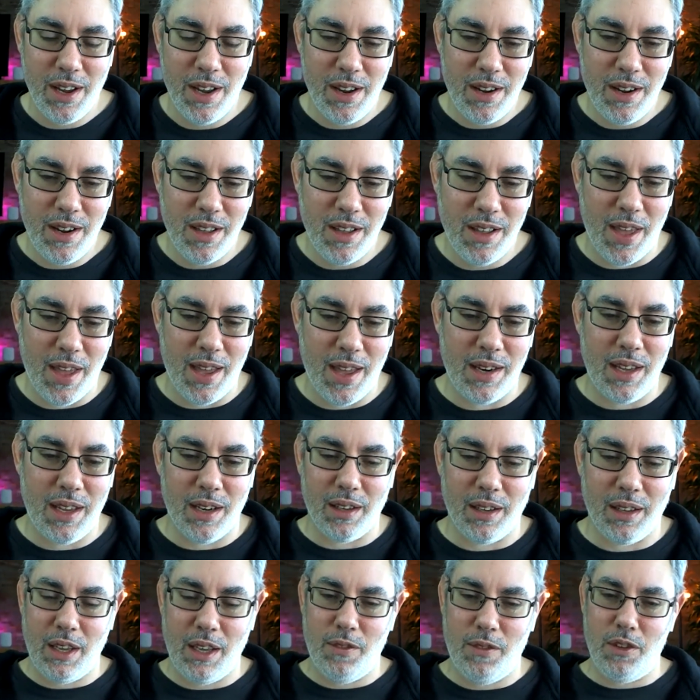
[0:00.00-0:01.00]
then
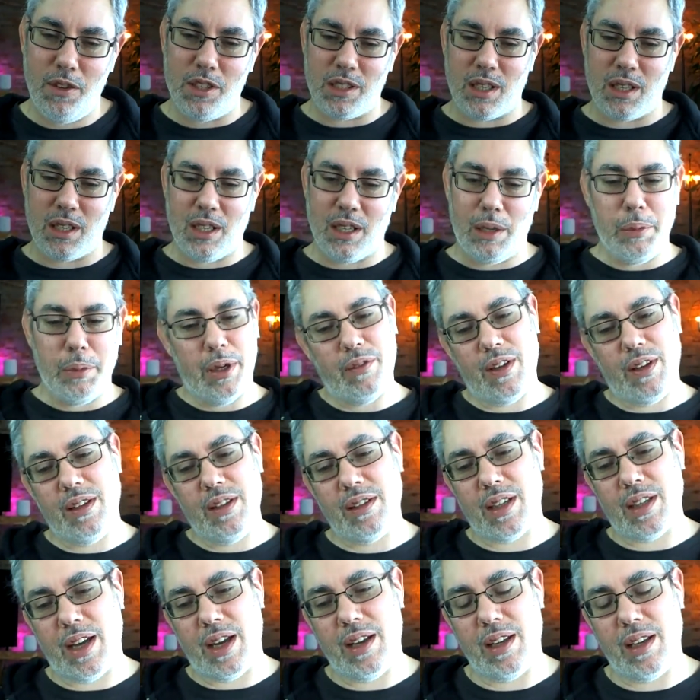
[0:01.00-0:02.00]
it'll give you just a little bit of
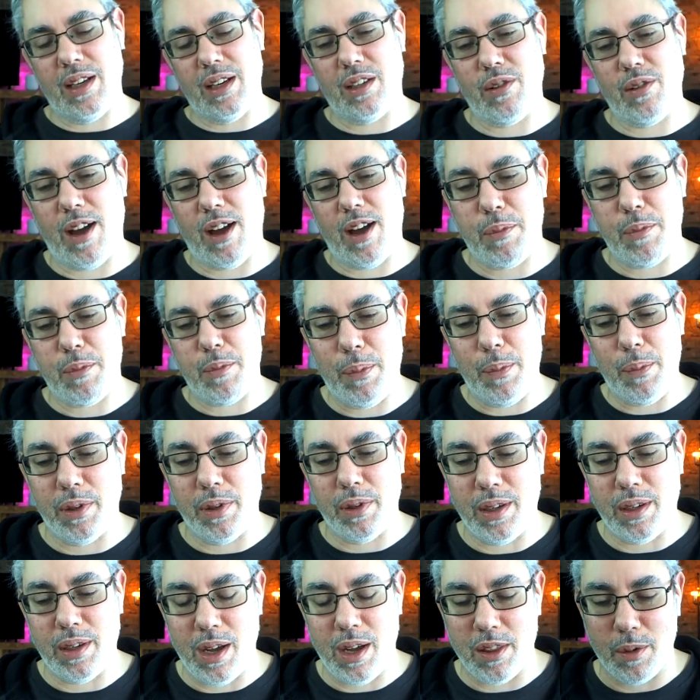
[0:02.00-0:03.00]
insight into how people
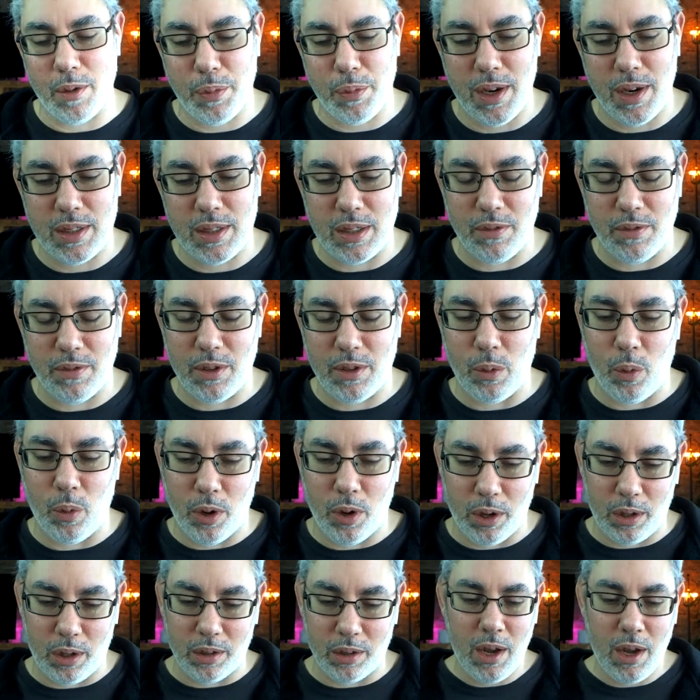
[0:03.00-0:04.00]
in other parts of the
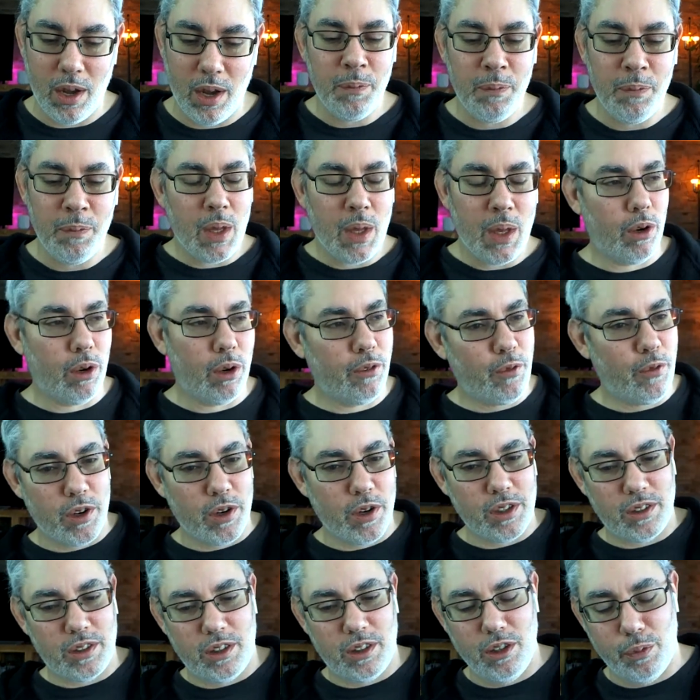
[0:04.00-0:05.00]
world were
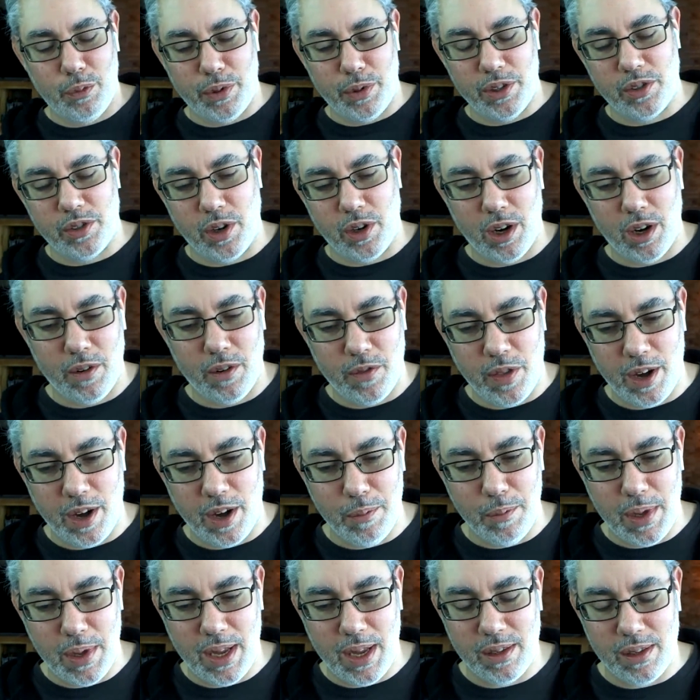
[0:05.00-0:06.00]
forced to preserve their
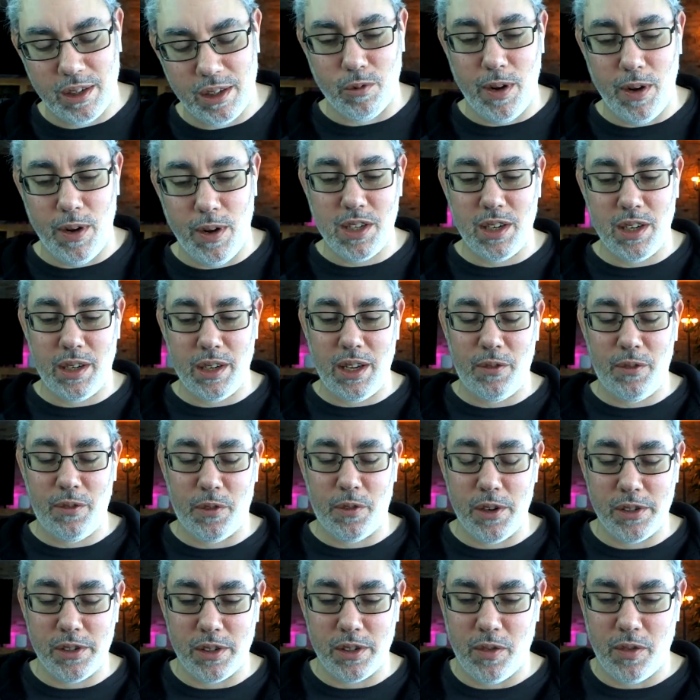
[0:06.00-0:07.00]
meats, originally
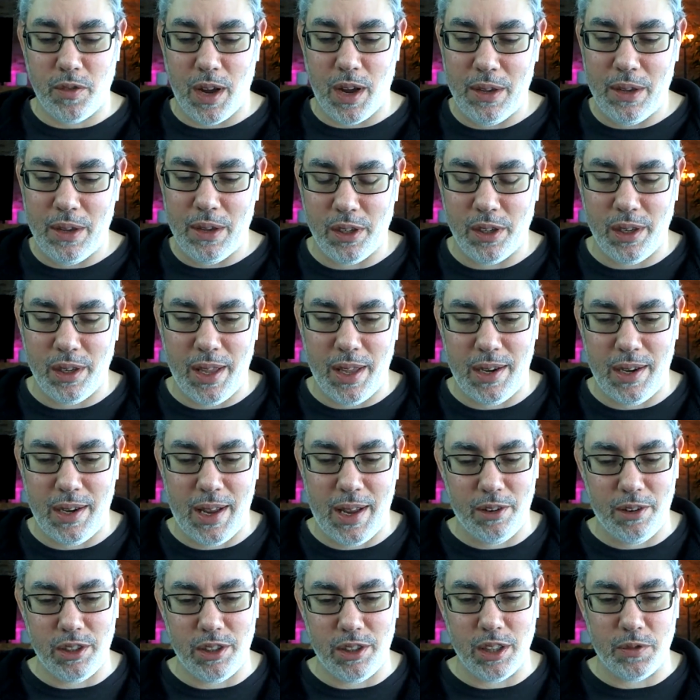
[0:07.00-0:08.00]
for survival and
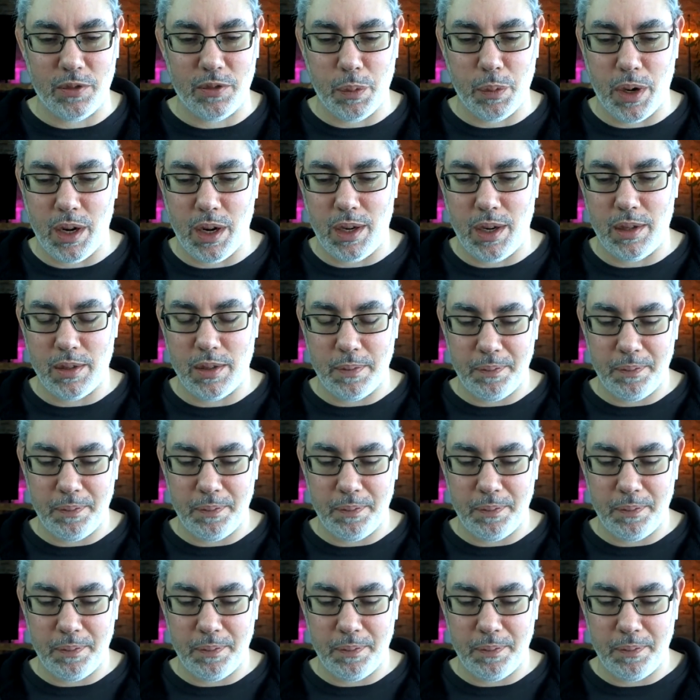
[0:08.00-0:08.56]
now just for parties.